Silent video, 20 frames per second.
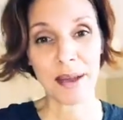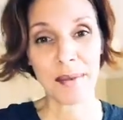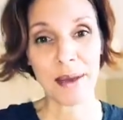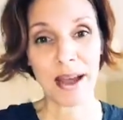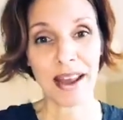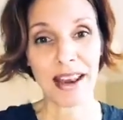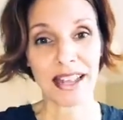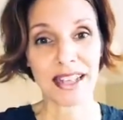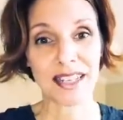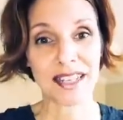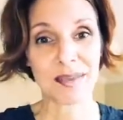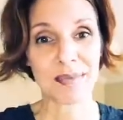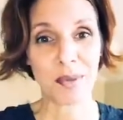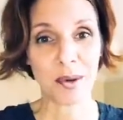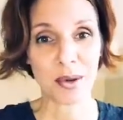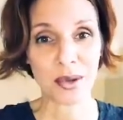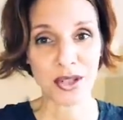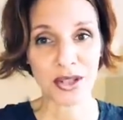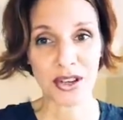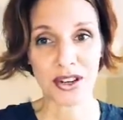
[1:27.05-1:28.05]
about
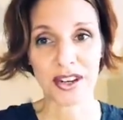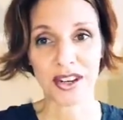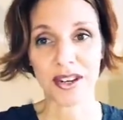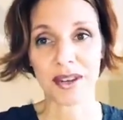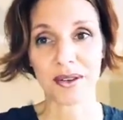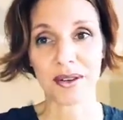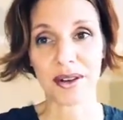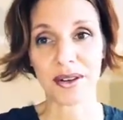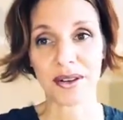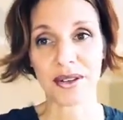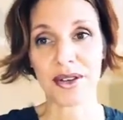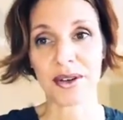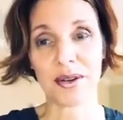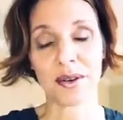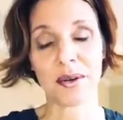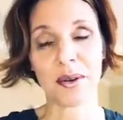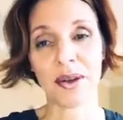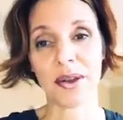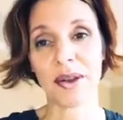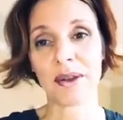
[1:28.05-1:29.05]
exposure to
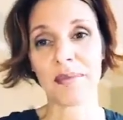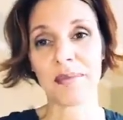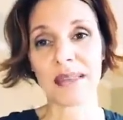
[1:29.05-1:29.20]
grow your